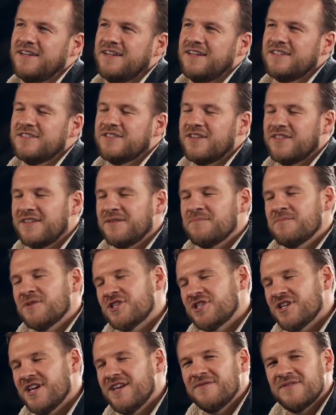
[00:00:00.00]
So I think
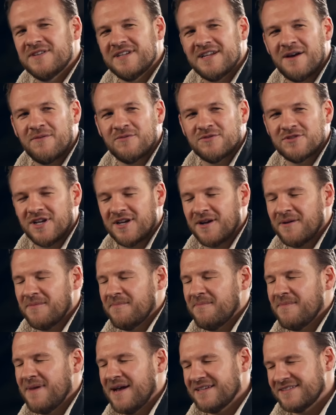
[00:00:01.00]
achieving that was like a
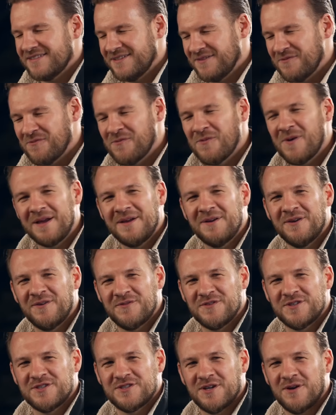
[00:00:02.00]
massive weight off
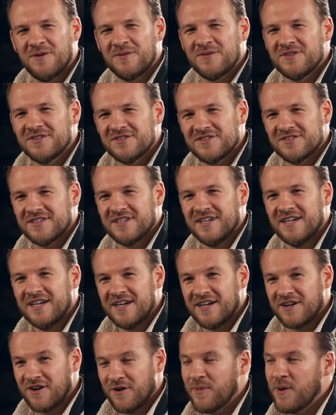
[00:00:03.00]
his shoulders.
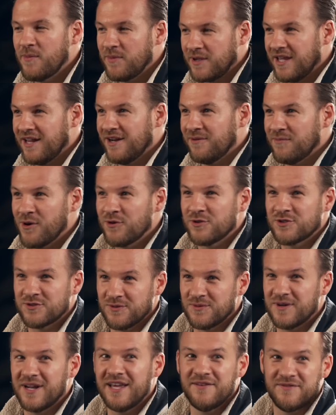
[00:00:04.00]
And I remember getting
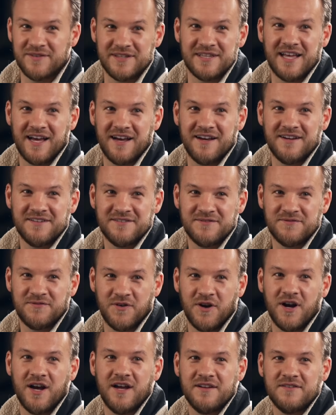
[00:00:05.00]
emotional leaving that
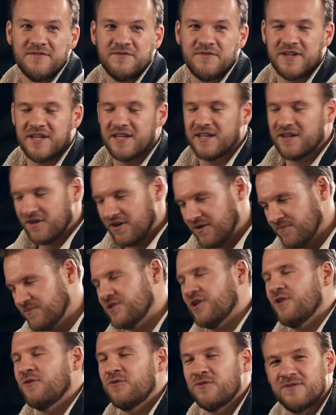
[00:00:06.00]
fight, thinking, oh, I'm
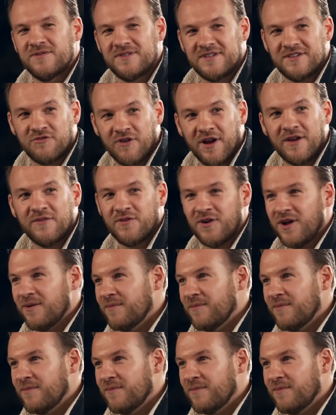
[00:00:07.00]
so grateful I